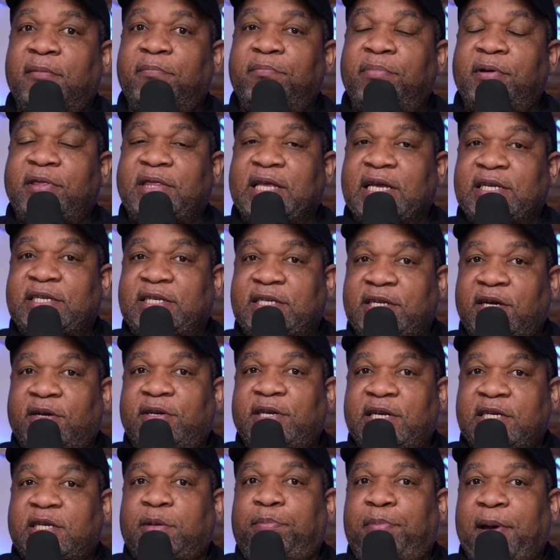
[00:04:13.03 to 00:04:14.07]
but they still
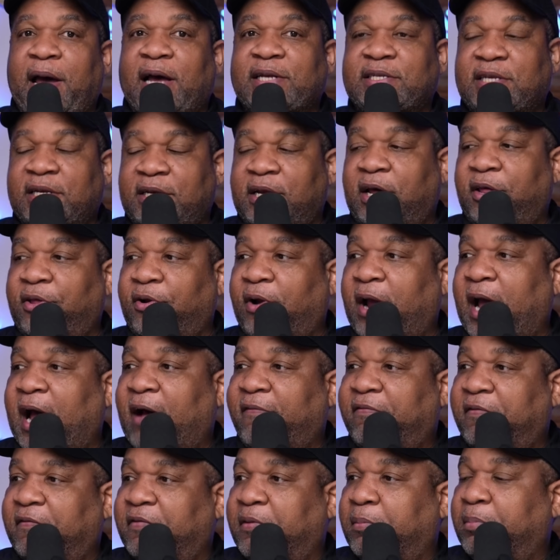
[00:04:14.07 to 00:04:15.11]
need to pass another
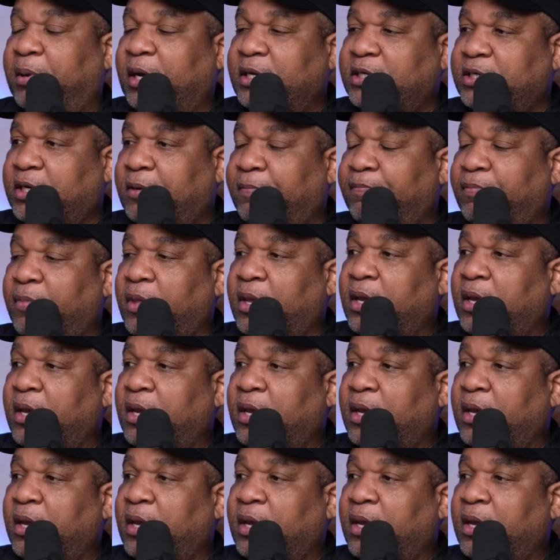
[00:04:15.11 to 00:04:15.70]
half of the budget.